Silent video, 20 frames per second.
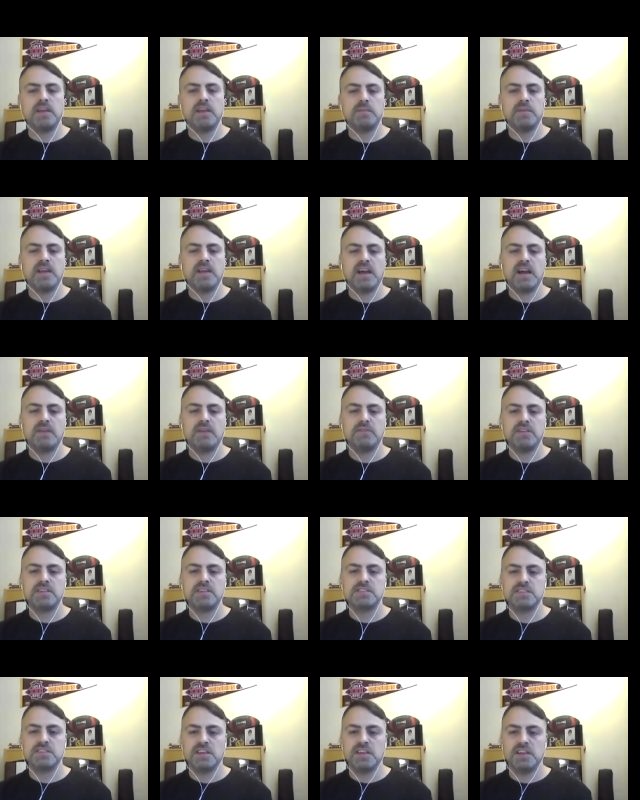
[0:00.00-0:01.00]
I mean,
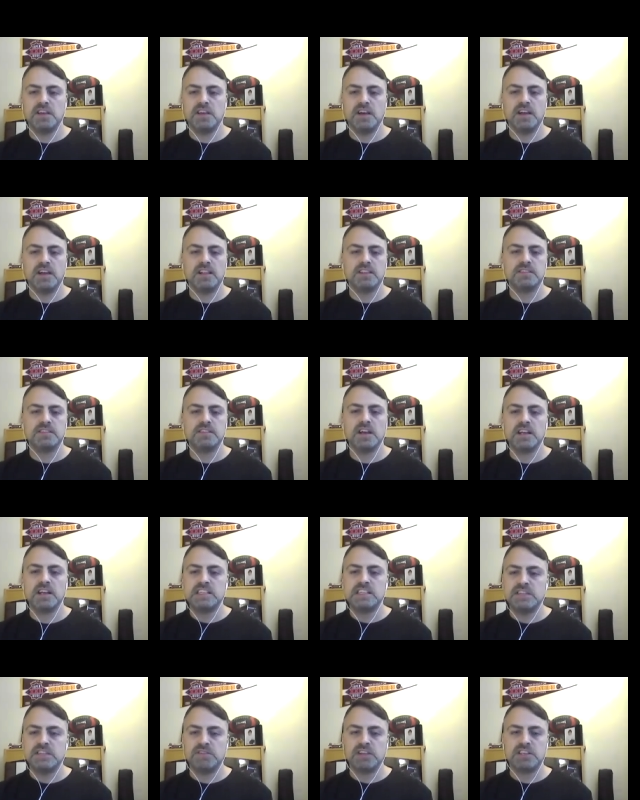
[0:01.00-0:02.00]
obviously,
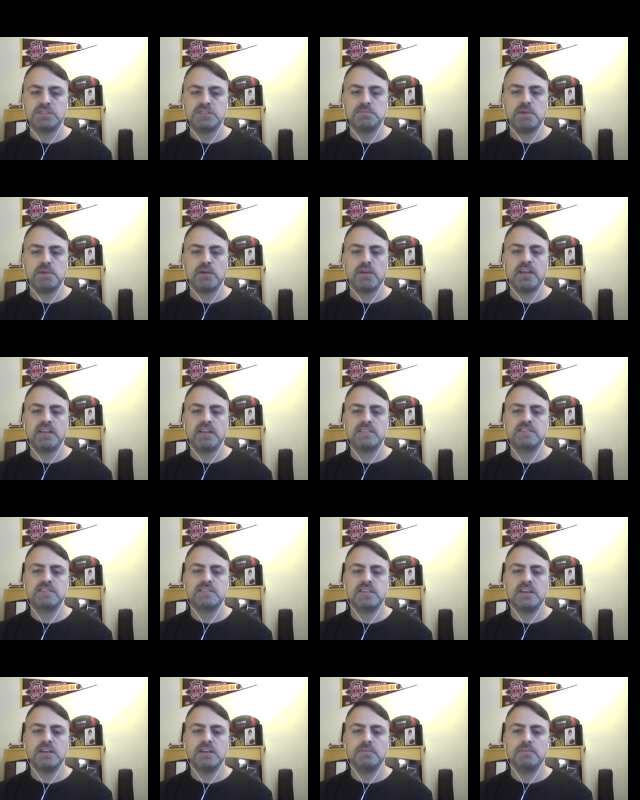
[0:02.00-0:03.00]
tons of experience
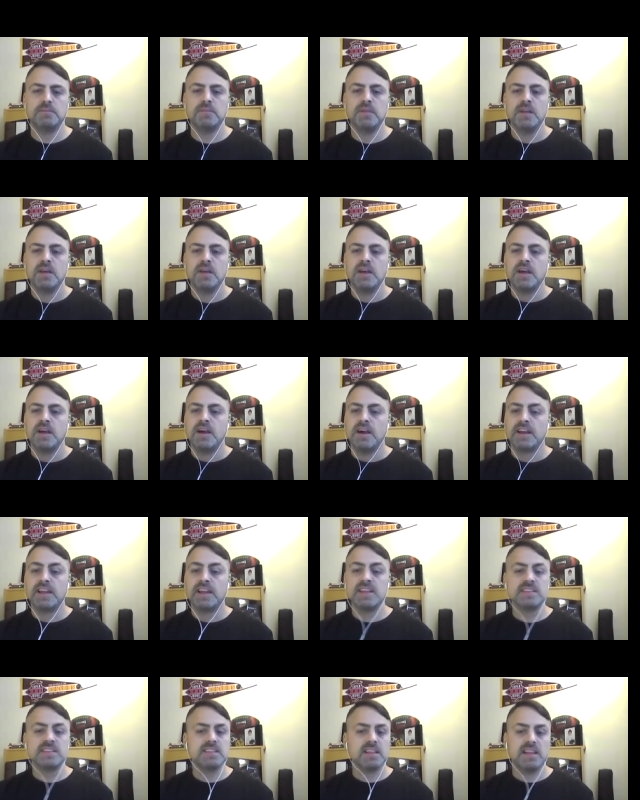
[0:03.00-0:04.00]

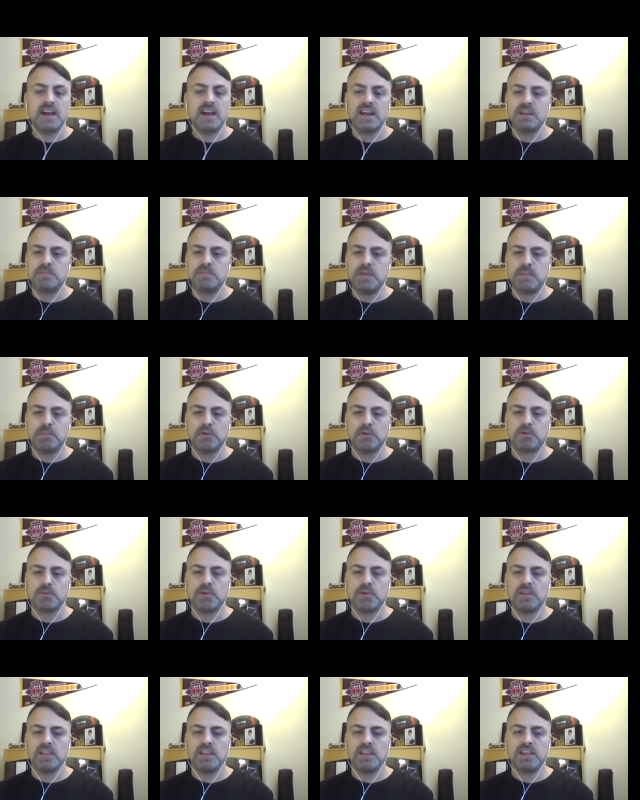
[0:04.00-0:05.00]
against a lot of people,
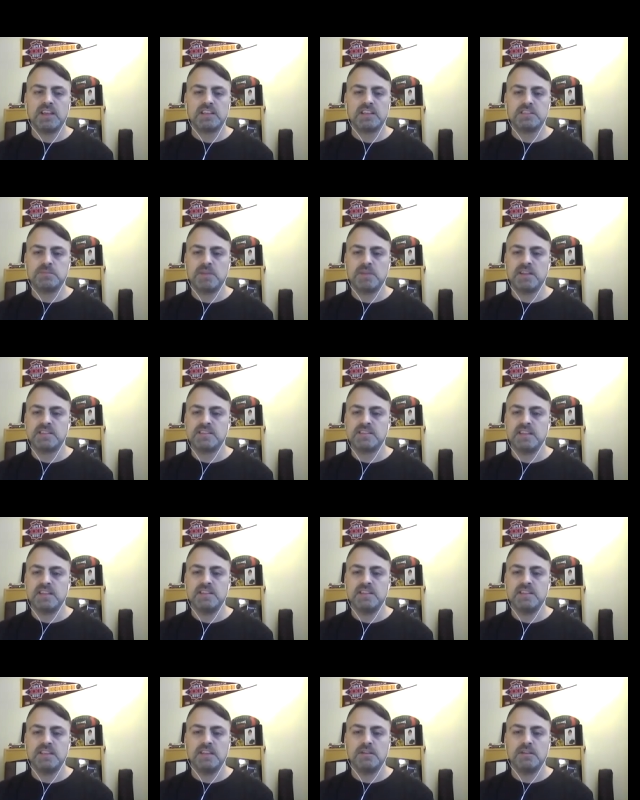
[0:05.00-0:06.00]
really, because I mean, it's
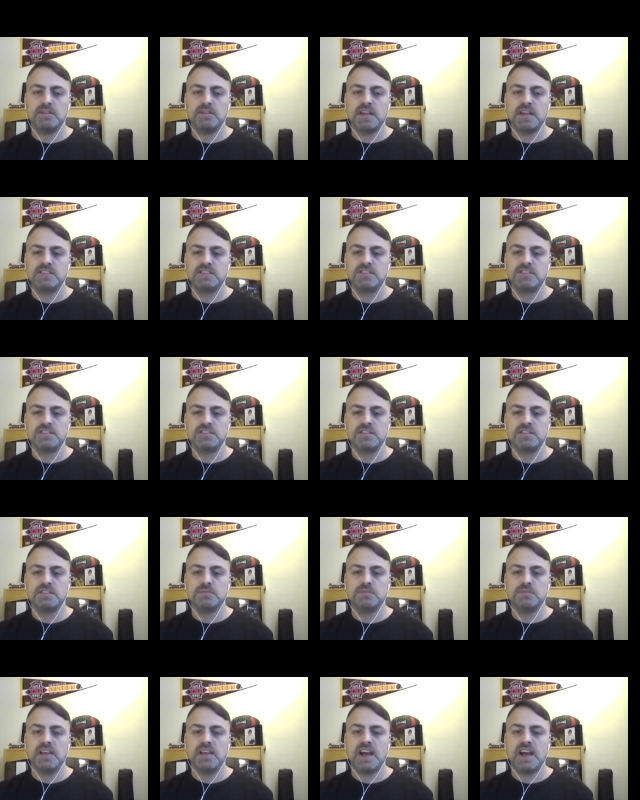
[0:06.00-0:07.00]
not just
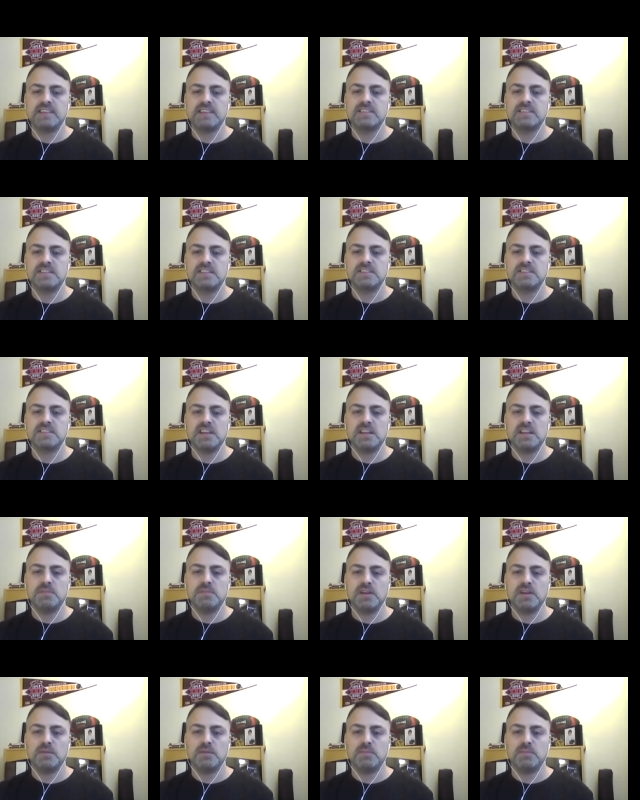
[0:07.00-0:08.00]
guys in the Sun
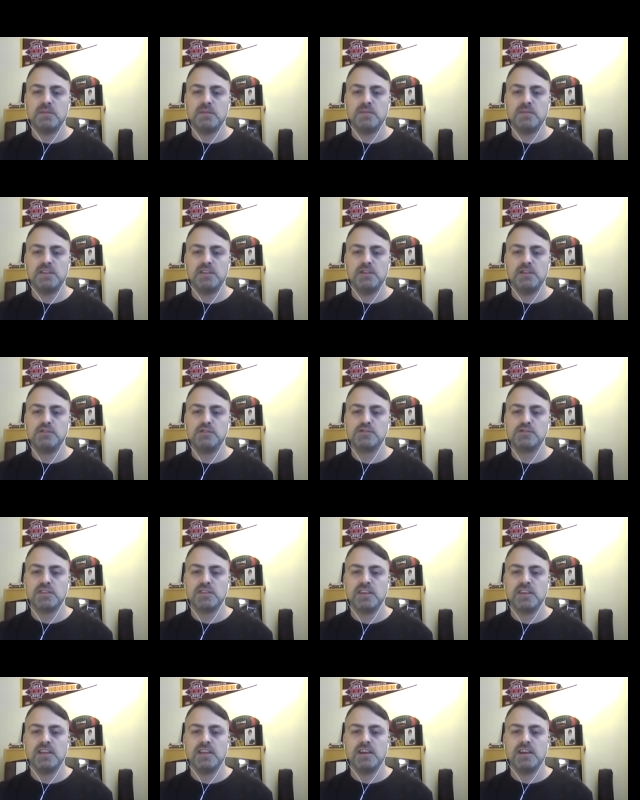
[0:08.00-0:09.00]
Belt, but I mean,
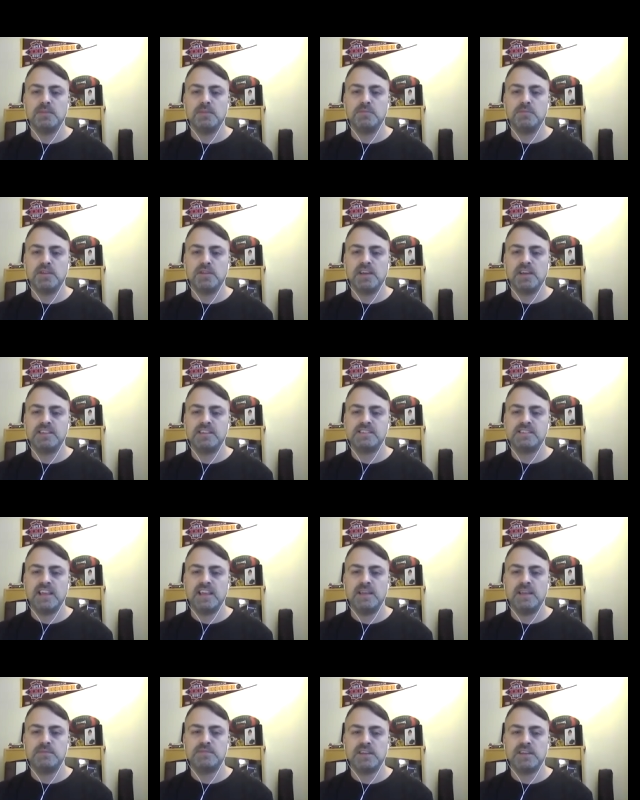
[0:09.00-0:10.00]
usually you get
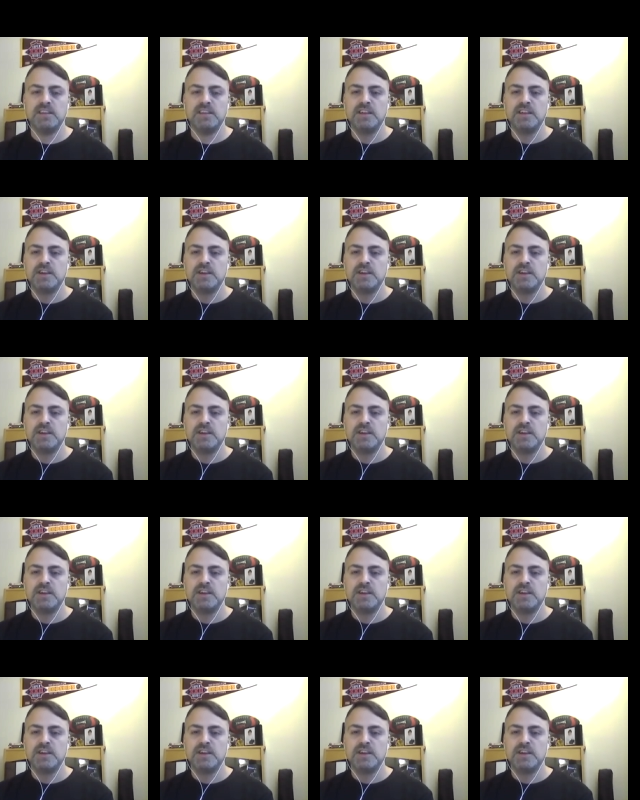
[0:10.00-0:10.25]
teams that